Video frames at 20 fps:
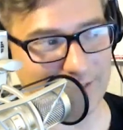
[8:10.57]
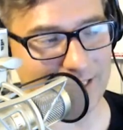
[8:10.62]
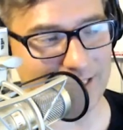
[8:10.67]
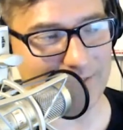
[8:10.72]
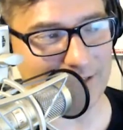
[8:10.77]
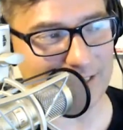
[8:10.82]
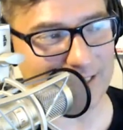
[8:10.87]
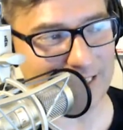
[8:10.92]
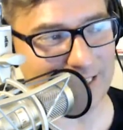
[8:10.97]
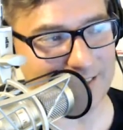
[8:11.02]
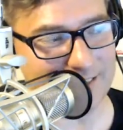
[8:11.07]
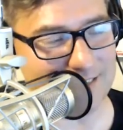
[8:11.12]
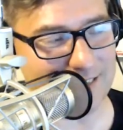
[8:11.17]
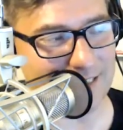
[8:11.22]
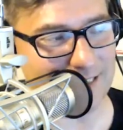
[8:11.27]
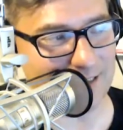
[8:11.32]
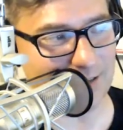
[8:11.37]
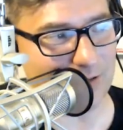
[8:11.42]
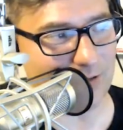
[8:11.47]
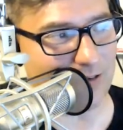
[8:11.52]
event. Yes,
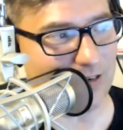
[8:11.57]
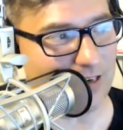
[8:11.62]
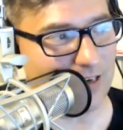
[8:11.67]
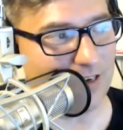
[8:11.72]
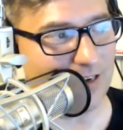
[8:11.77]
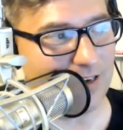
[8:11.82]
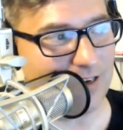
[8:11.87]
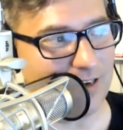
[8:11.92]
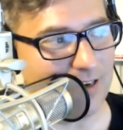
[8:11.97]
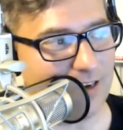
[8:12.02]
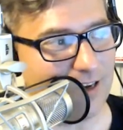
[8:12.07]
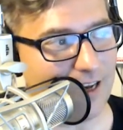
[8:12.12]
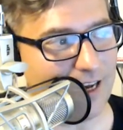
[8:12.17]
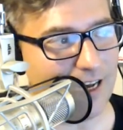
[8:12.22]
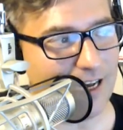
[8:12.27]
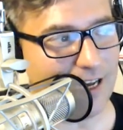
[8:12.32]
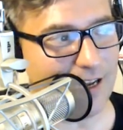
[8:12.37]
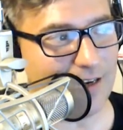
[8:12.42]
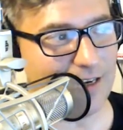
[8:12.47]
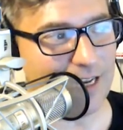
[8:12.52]
thank you.
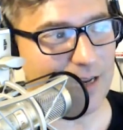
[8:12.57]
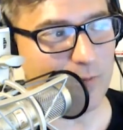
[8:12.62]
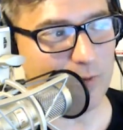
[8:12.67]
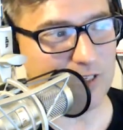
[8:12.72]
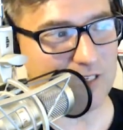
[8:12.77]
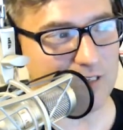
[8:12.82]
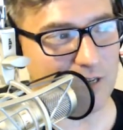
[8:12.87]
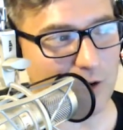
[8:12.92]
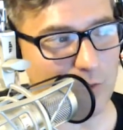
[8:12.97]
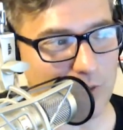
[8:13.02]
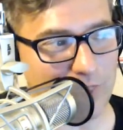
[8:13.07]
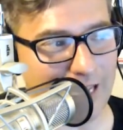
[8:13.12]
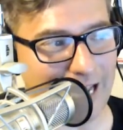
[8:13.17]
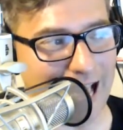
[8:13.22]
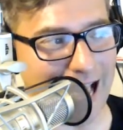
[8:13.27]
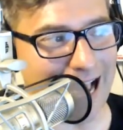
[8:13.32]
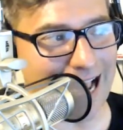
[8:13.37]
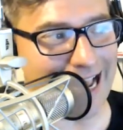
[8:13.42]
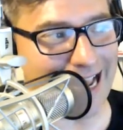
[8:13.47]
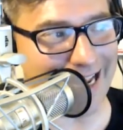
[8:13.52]
Name would start with an
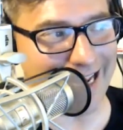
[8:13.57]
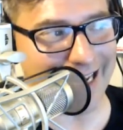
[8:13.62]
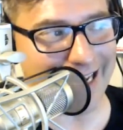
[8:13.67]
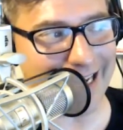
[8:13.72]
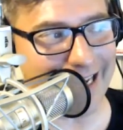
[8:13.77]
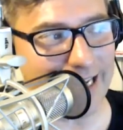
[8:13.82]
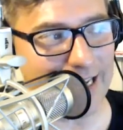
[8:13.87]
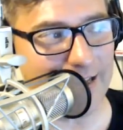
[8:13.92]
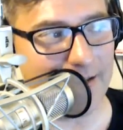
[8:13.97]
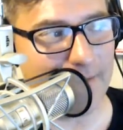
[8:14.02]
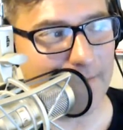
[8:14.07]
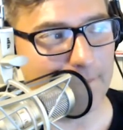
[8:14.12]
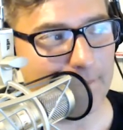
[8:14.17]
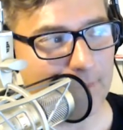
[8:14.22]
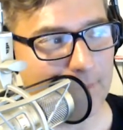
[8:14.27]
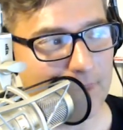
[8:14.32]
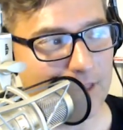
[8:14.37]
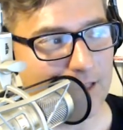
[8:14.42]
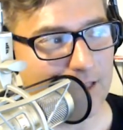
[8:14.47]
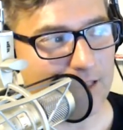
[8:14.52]
I.
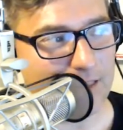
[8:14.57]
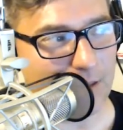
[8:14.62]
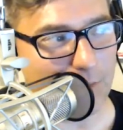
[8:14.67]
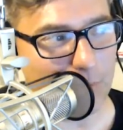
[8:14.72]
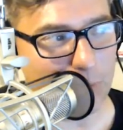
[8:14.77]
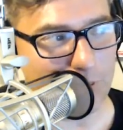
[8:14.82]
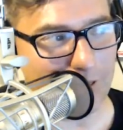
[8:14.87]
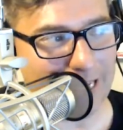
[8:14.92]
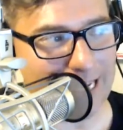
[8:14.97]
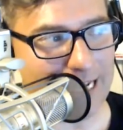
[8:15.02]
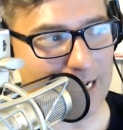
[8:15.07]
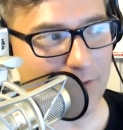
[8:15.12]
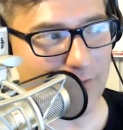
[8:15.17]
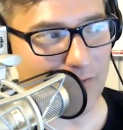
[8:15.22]
The Blade of